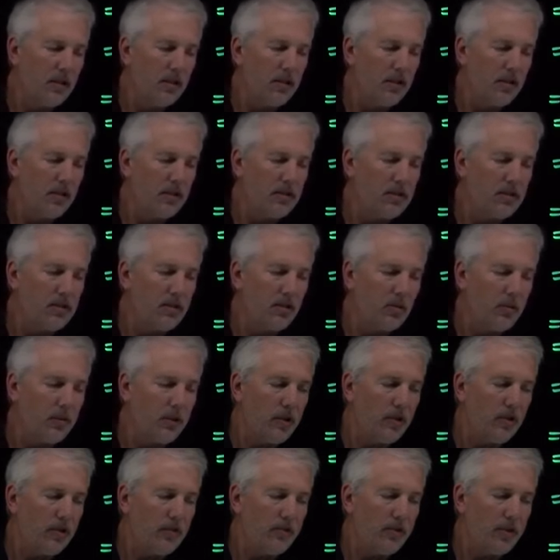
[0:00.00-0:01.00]
It's still
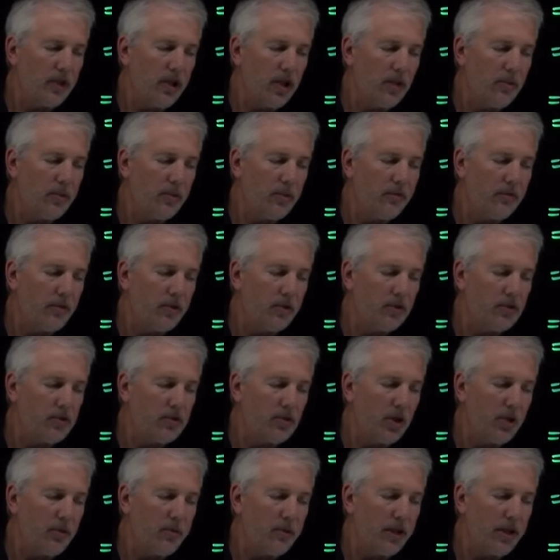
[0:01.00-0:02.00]
relatively common for
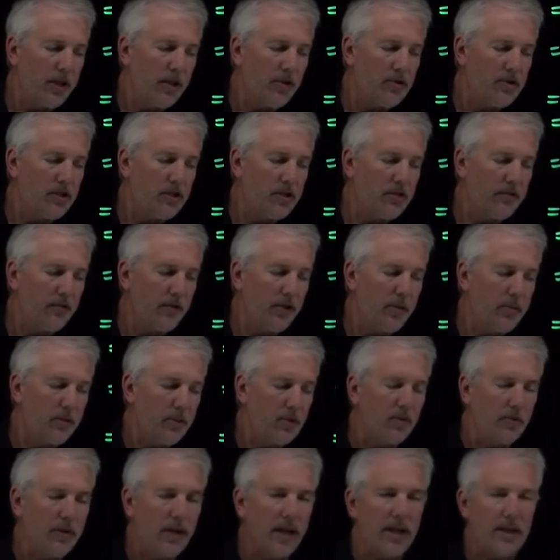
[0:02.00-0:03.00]
describing energies of
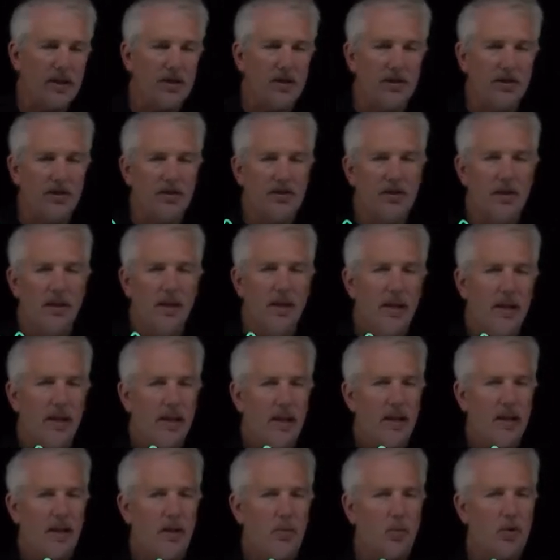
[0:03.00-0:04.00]
chemical reactions.
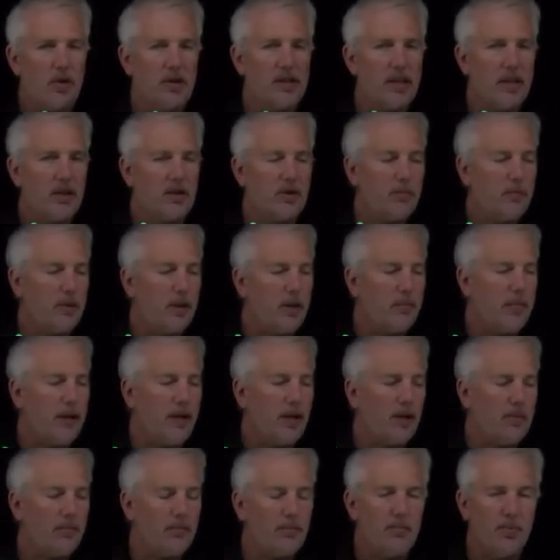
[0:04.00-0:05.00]
It works out to be
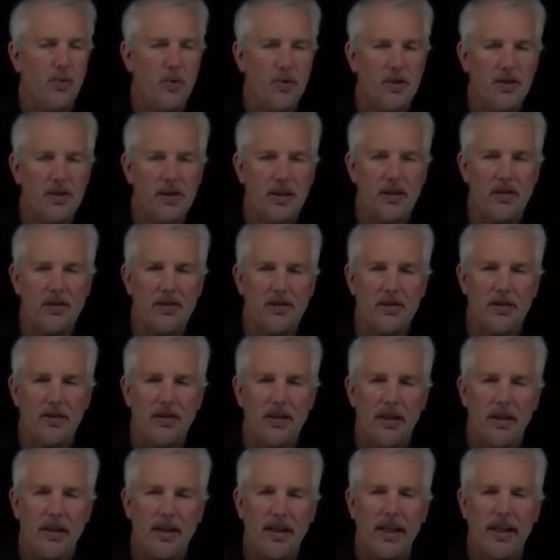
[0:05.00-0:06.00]
about 0.6
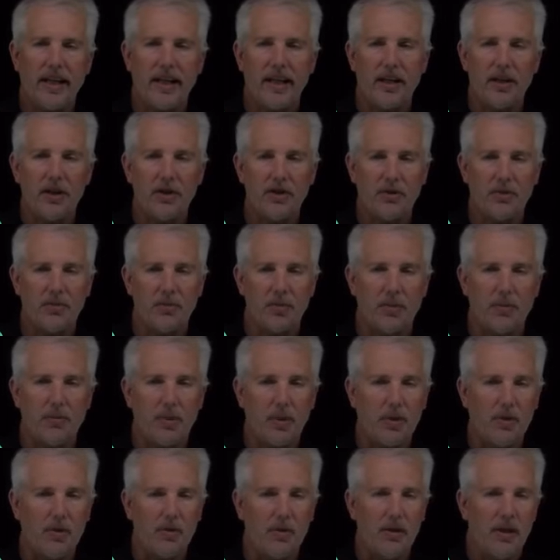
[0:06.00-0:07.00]
kcals per
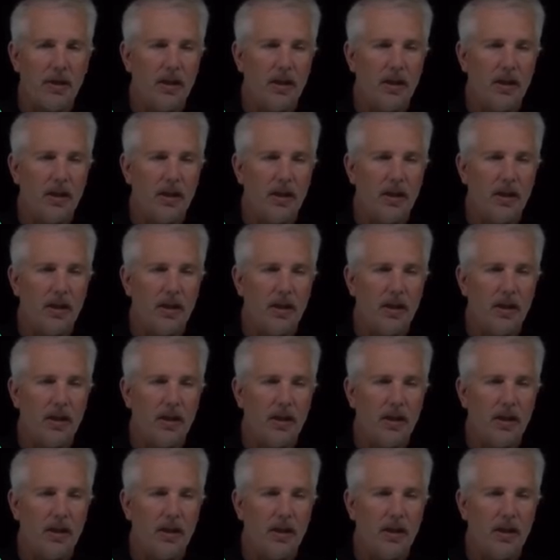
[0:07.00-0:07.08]
mole.